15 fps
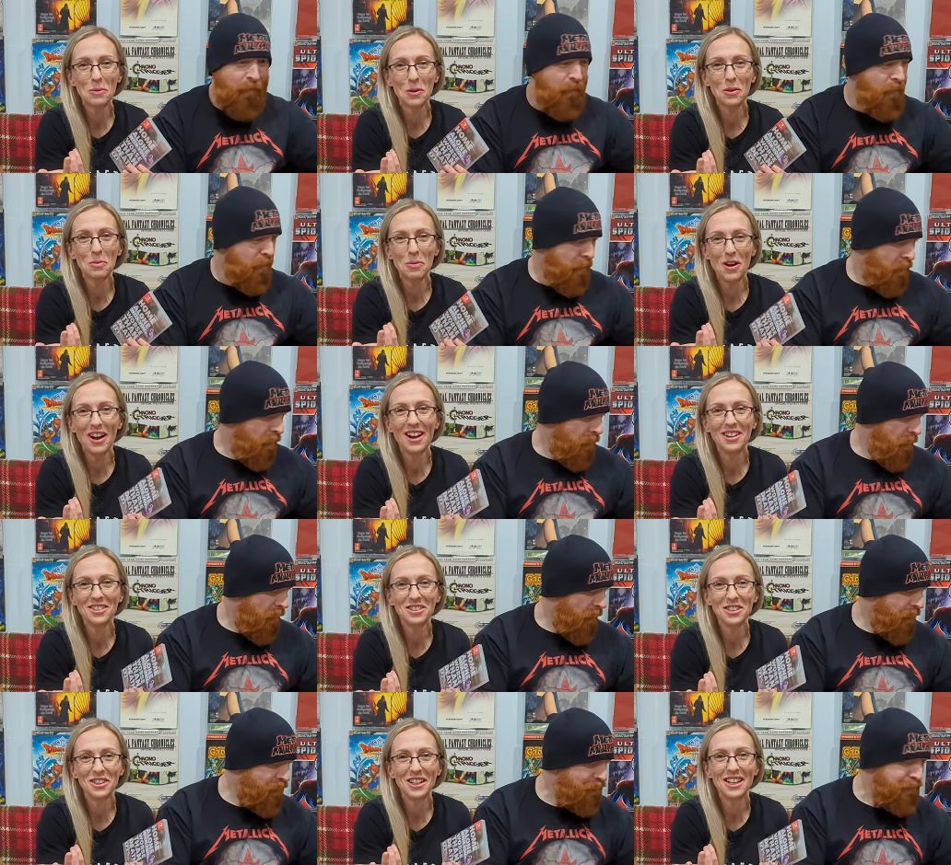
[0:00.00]
Speaker 1: worthwhile
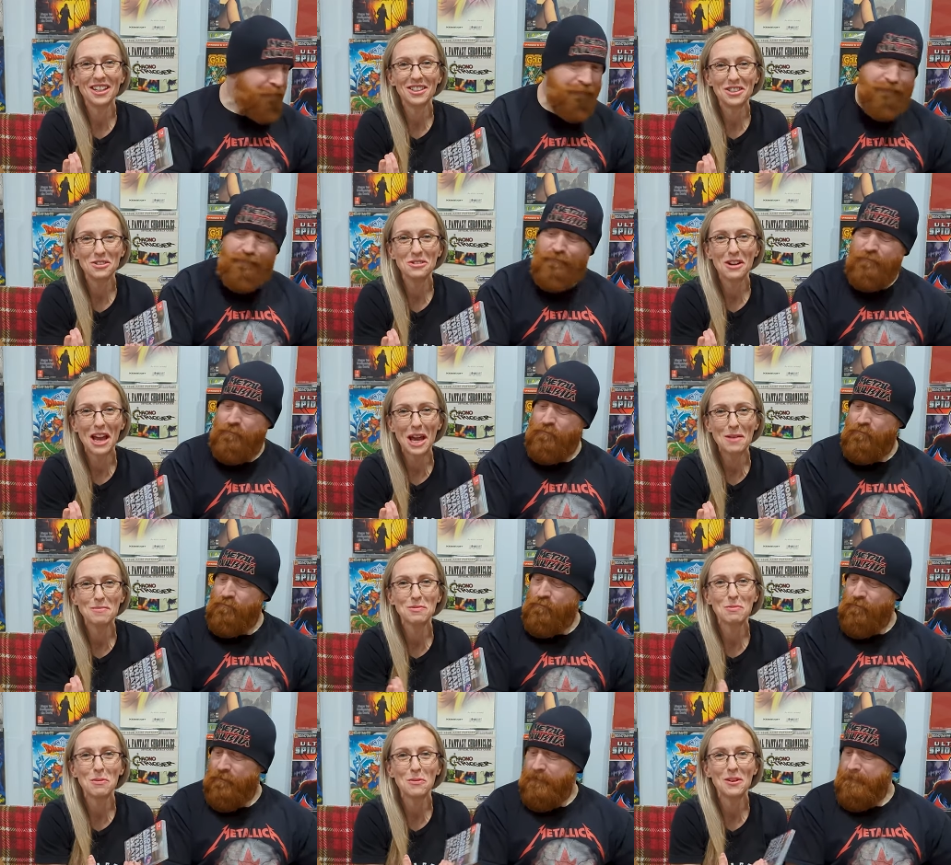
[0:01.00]
so you get two
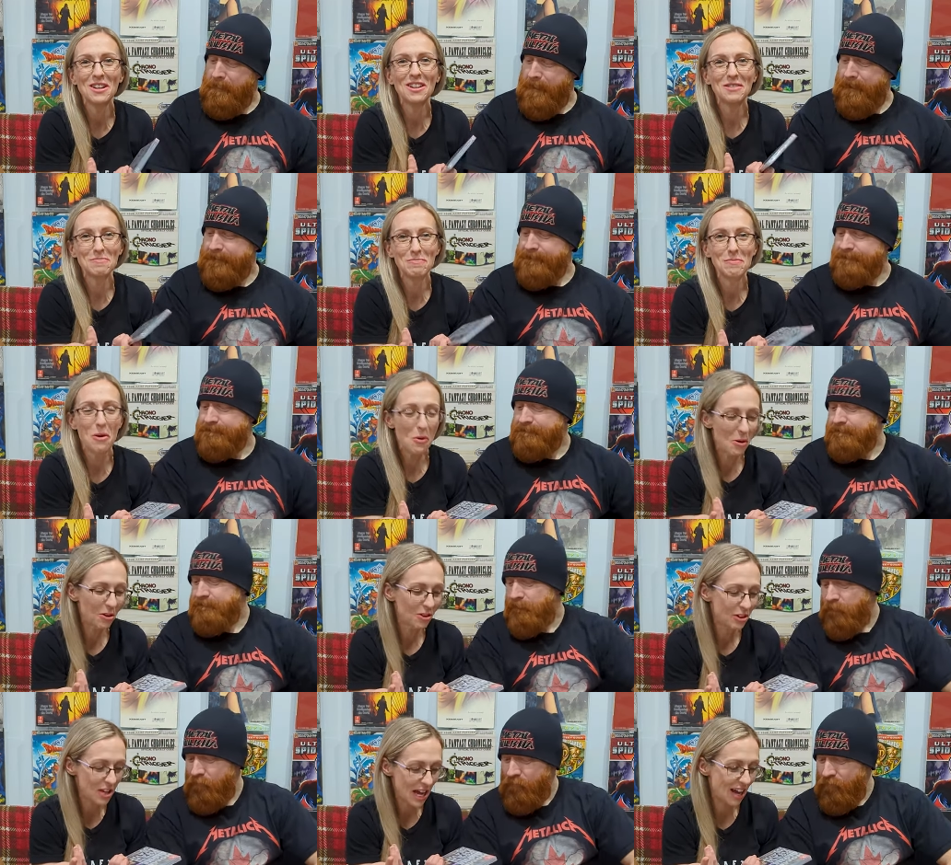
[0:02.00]
games, but when you
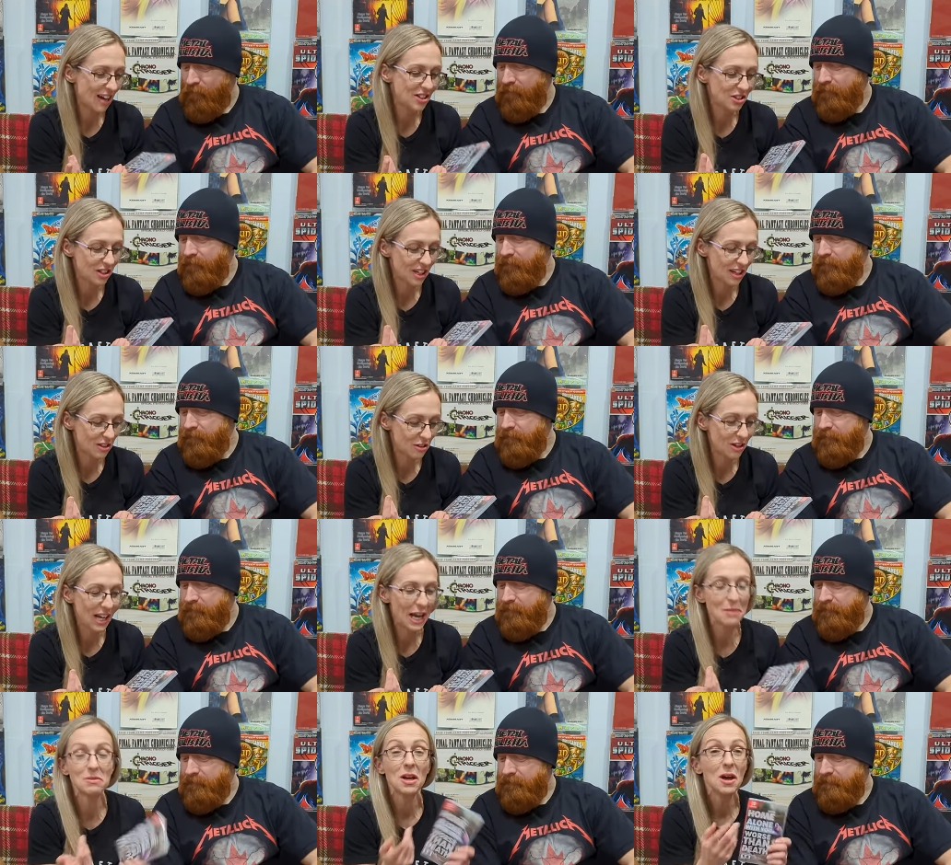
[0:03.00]
order, you actually get three
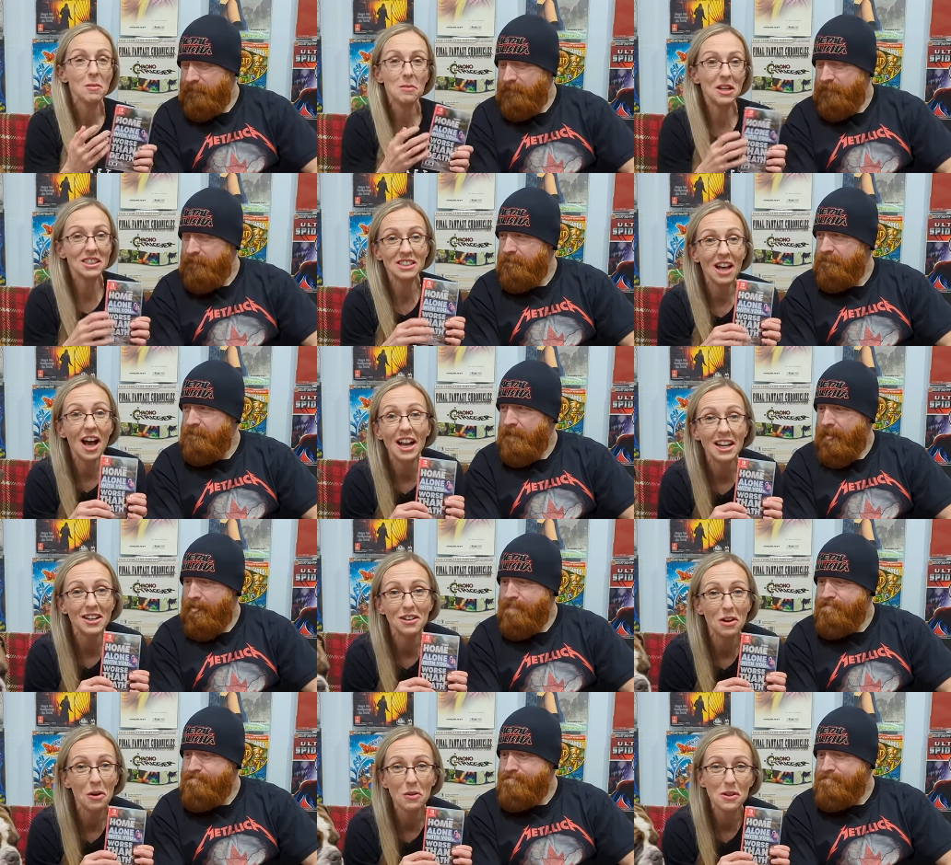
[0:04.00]
games because I
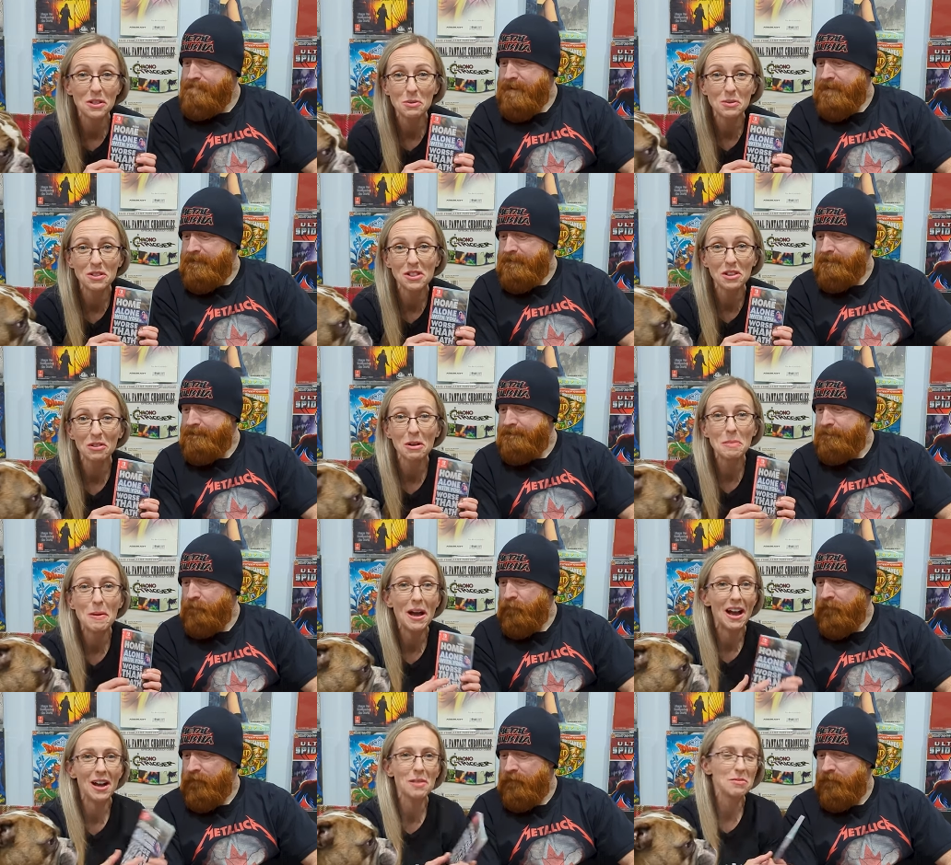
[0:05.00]
didn't know this was a three
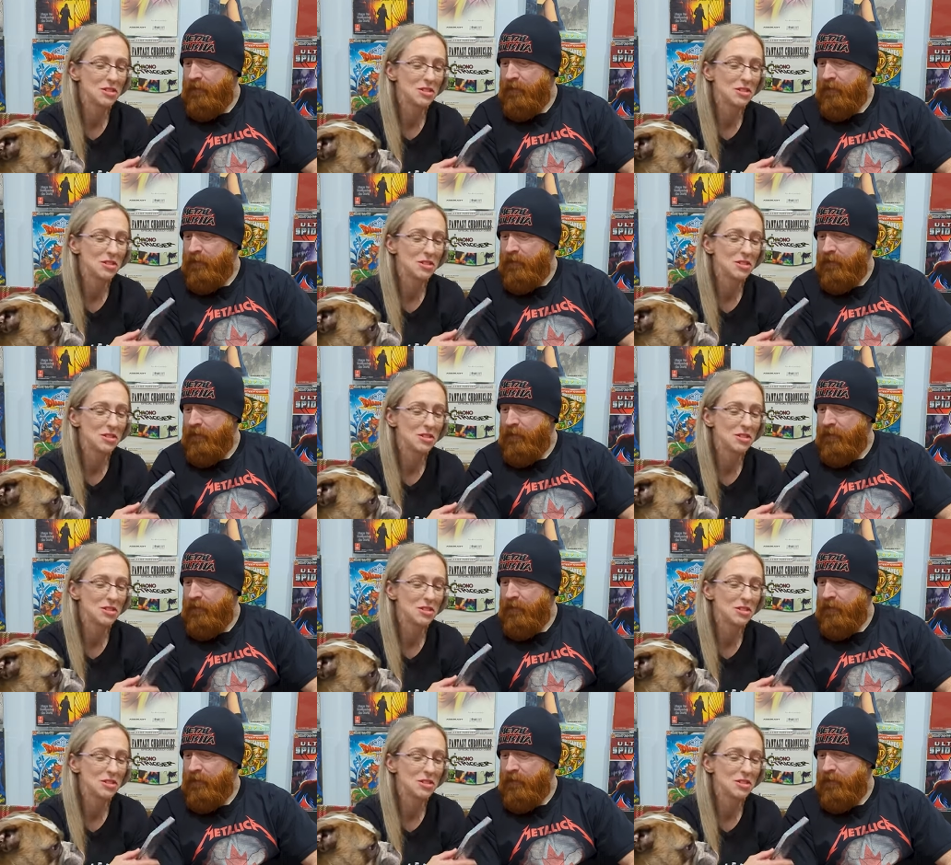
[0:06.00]
pack.